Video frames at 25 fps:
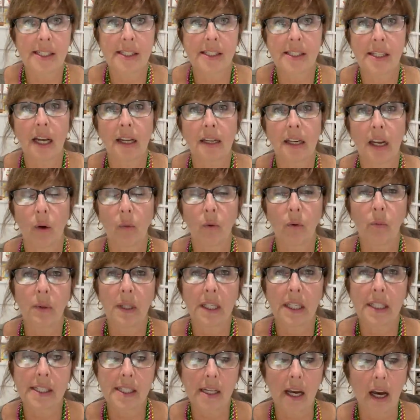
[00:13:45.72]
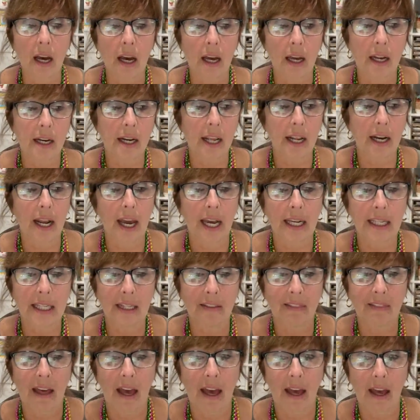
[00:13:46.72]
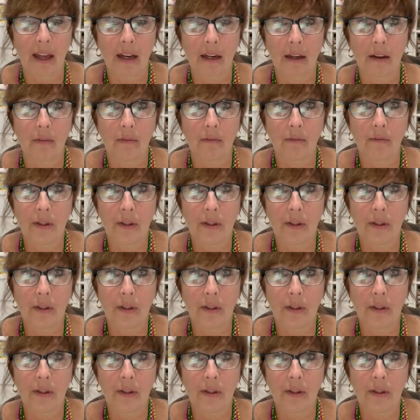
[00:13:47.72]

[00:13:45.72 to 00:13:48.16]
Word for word: sheets done. Now when we get done and I get that